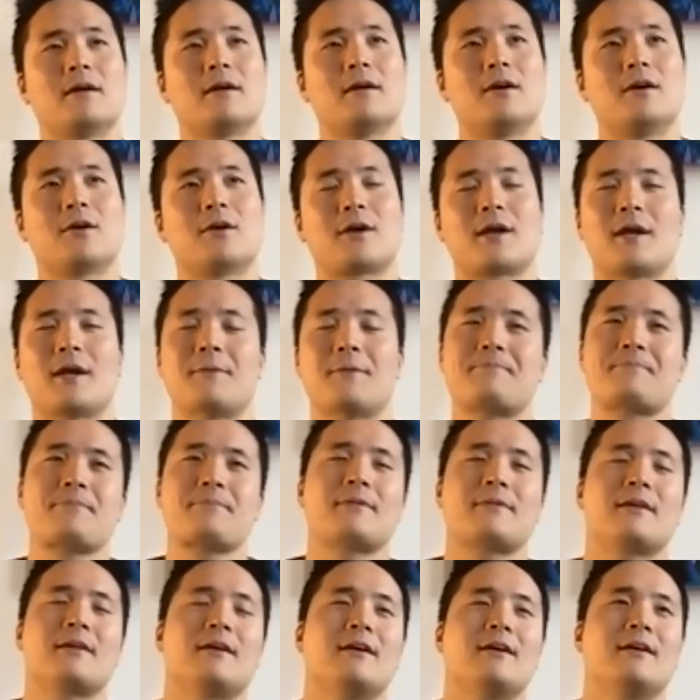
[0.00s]
okay.
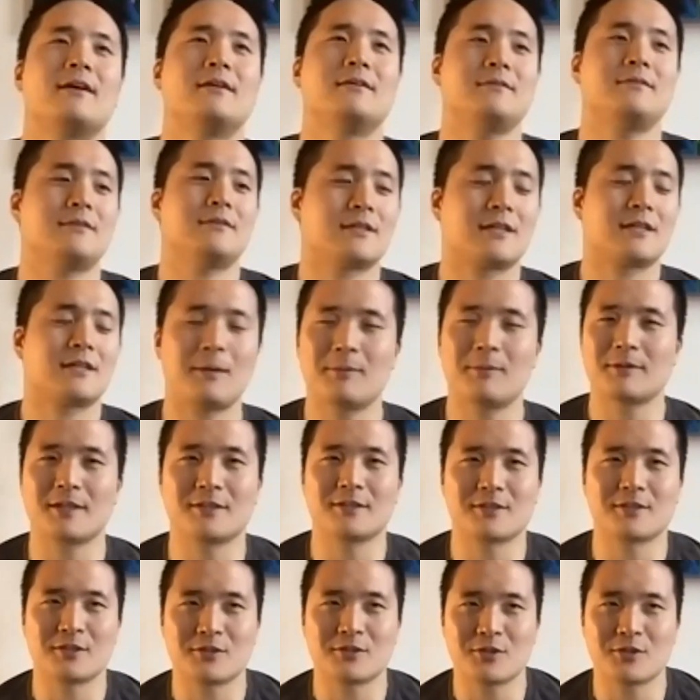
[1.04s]
Couple things though.